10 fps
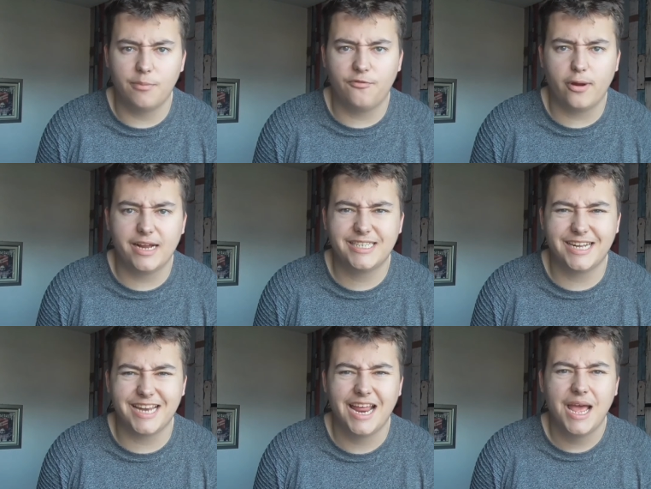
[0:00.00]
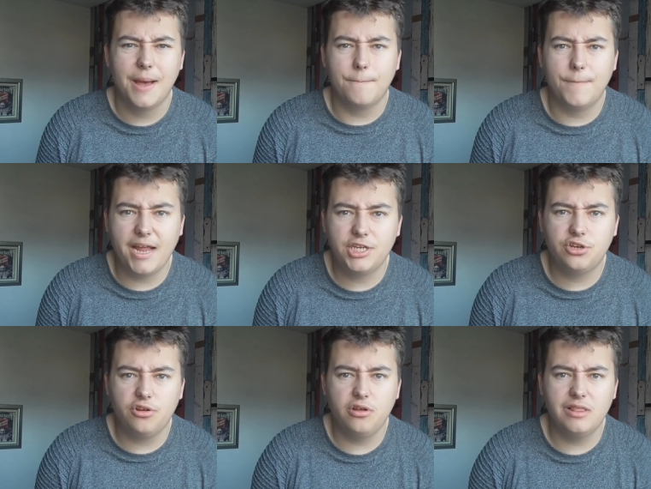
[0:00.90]
Now before we get started, make
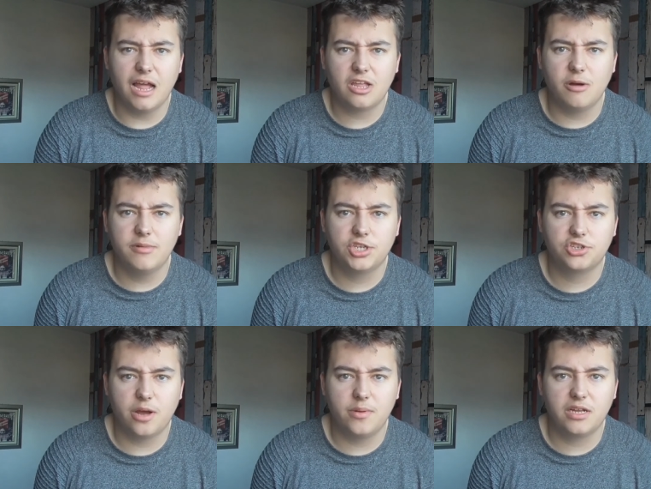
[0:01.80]
sure you like, comment, subscribe,